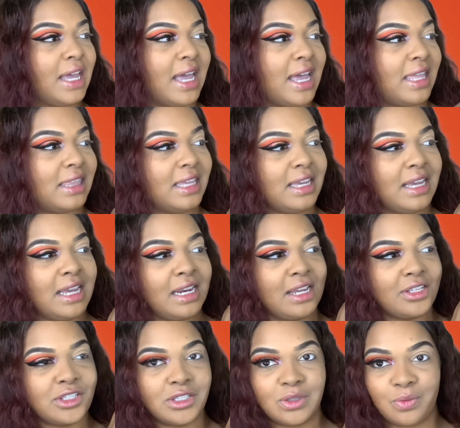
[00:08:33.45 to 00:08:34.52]
and then
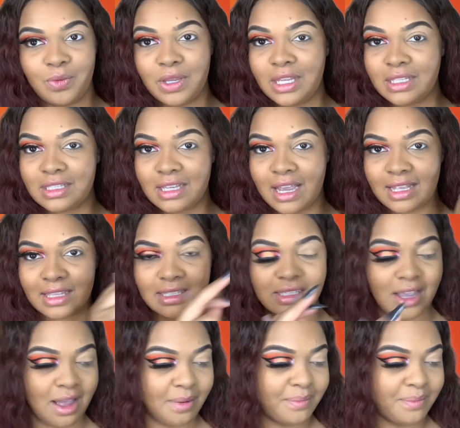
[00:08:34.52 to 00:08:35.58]
Sweet at the
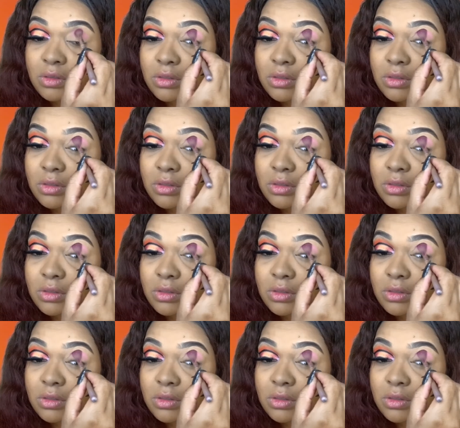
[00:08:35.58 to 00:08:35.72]
top.